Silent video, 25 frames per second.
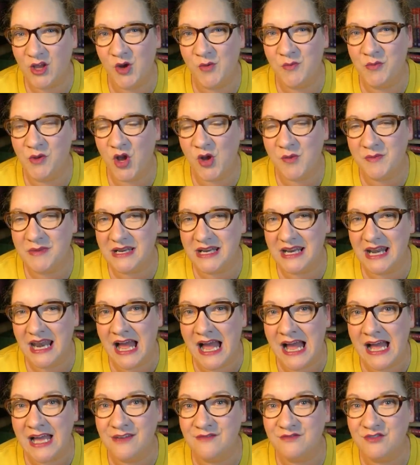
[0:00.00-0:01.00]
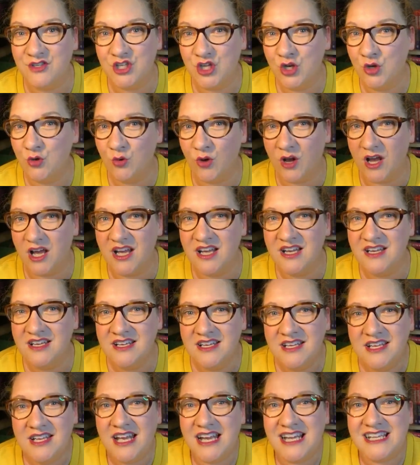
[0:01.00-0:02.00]
upcoming live tour,
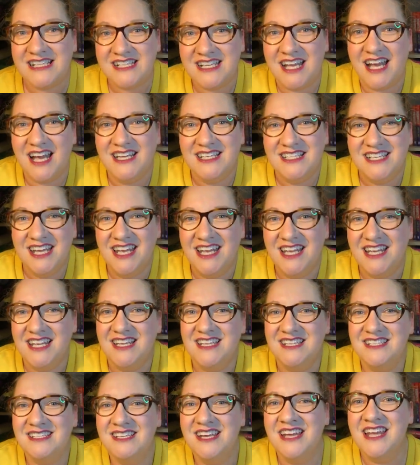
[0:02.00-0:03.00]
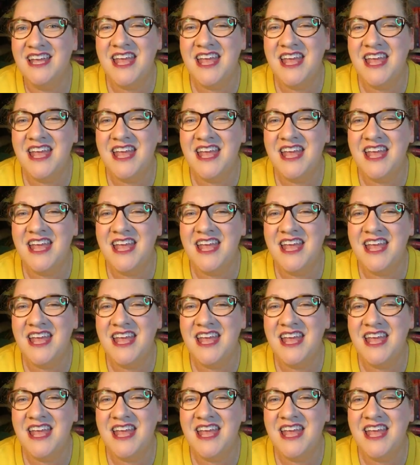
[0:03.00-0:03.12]
excited,